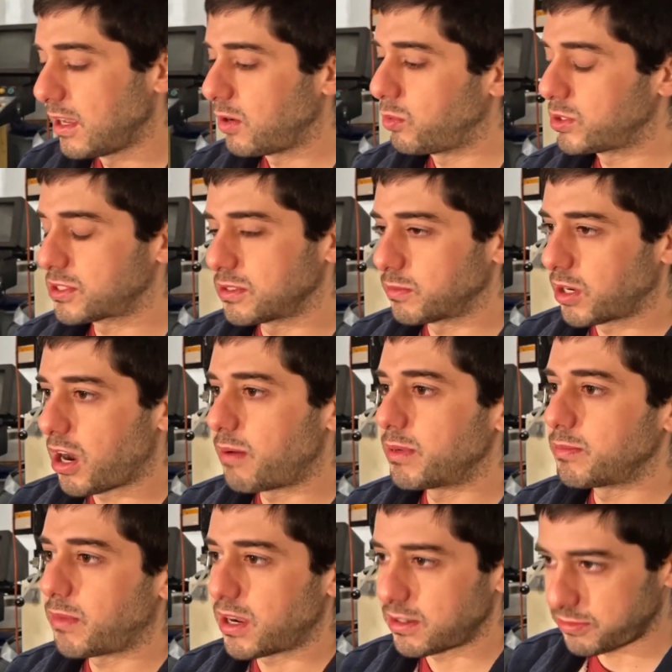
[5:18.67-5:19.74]
with some
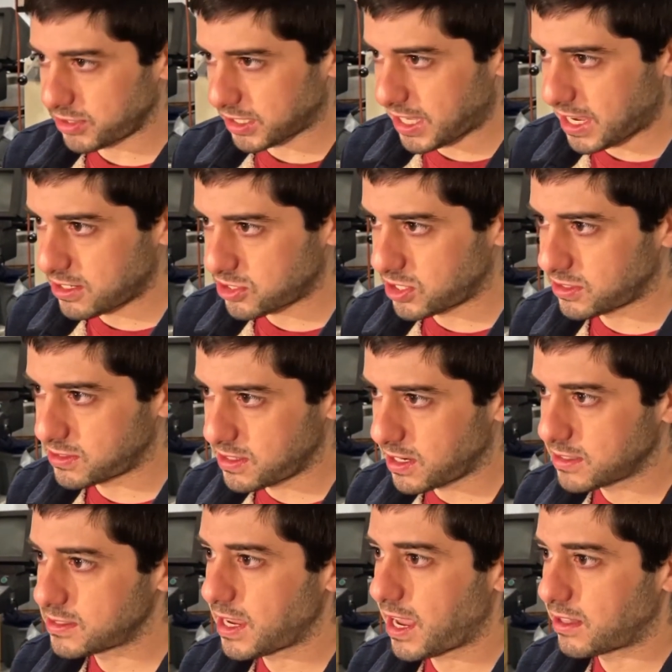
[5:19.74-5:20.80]
common modifications
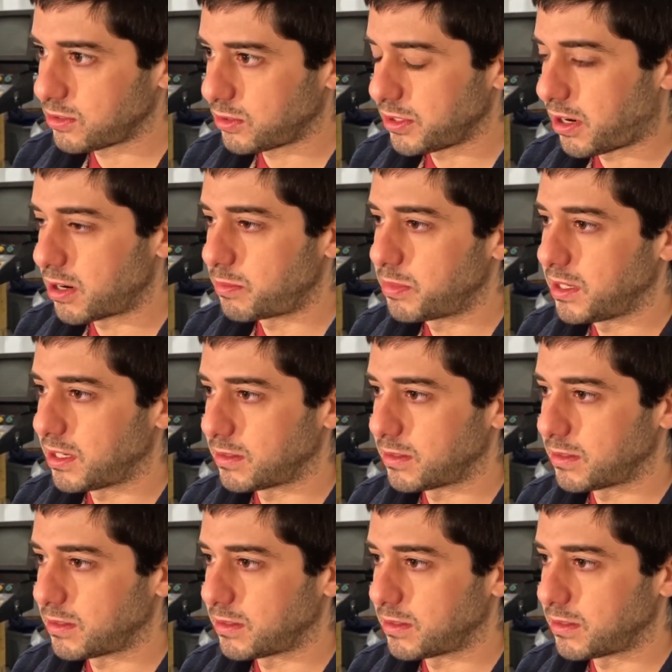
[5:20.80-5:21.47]
done to handle the RPM.